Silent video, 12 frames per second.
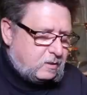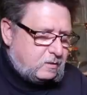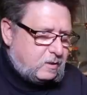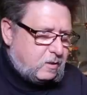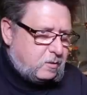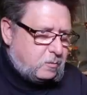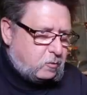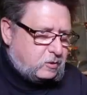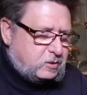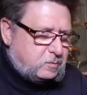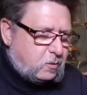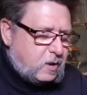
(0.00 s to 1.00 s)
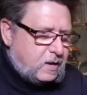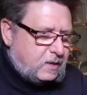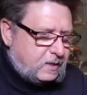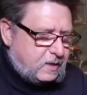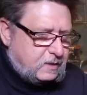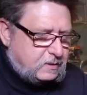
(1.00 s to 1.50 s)
you know, the more spread
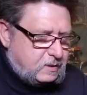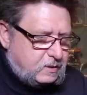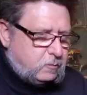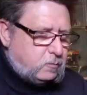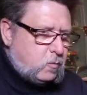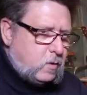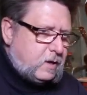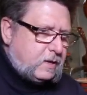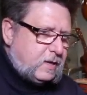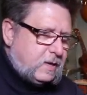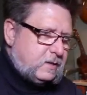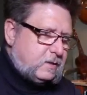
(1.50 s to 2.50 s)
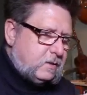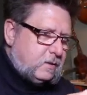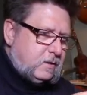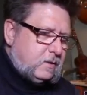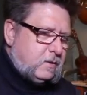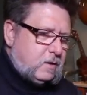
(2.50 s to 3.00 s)
it gets, and you want to get it
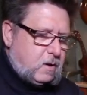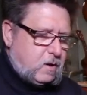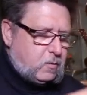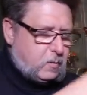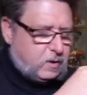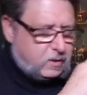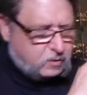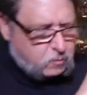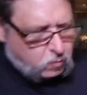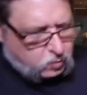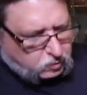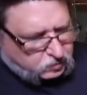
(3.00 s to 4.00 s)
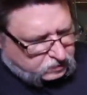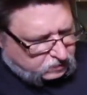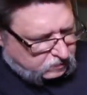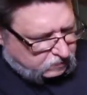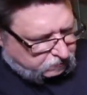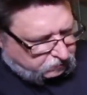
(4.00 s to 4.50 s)
all the way to the corners.
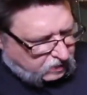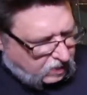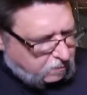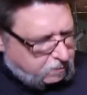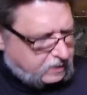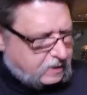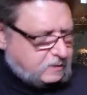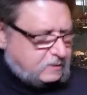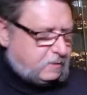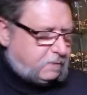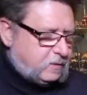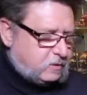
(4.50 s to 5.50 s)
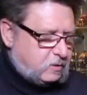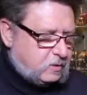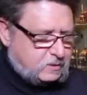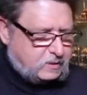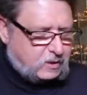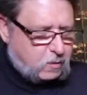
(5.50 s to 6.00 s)
Uh, because the filter
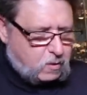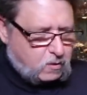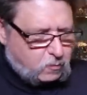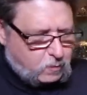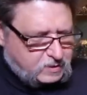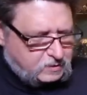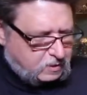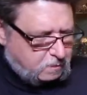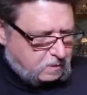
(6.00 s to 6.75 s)
doesn't go all the way to the